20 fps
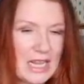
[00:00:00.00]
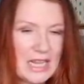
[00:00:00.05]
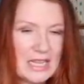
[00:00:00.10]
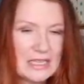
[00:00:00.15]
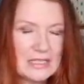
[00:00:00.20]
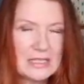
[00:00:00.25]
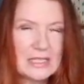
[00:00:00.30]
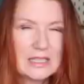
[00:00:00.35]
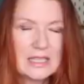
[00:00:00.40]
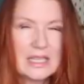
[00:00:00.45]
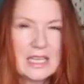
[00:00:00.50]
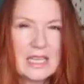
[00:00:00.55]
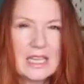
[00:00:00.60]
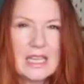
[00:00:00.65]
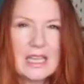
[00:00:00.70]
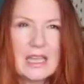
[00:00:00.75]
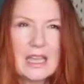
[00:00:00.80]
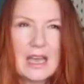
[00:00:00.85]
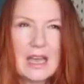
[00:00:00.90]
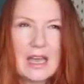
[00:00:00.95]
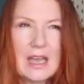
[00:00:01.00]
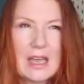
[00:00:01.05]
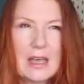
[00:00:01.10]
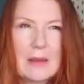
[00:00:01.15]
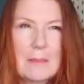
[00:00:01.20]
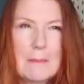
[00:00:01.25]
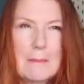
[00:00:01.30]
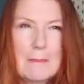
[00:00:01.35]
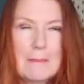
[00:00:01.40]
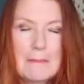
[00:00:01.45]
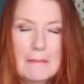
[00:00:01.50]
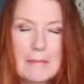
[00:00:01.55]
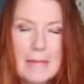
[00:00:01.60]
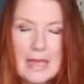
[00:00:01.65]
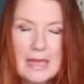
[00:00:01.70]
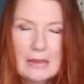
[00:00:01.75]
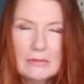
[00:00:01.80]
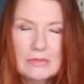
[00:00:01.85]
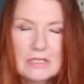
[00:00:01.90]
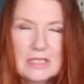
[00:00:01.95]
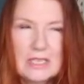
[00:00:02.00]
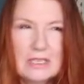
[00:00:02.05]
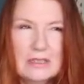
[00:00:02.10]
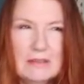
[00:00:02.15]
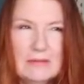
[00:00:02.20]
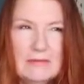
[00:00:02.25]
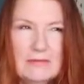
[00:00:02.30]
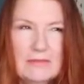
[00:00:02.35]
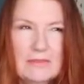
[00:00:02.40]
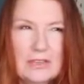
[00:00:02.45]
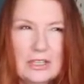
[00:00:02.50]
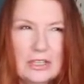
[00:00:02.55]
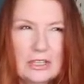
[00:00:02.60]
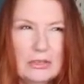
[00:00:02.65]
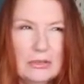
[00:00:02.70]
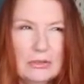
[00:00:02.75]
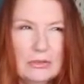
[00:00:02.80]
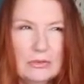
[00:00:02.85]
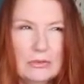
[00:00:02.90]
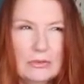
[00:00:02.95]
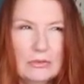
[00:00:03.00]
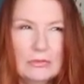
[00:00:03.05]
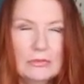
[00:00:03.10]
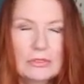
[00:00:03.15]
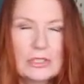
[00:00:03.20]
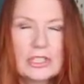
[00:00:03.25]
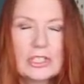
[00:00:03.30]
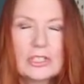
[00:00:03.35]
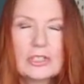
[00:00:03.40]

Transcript: It's the Mountain View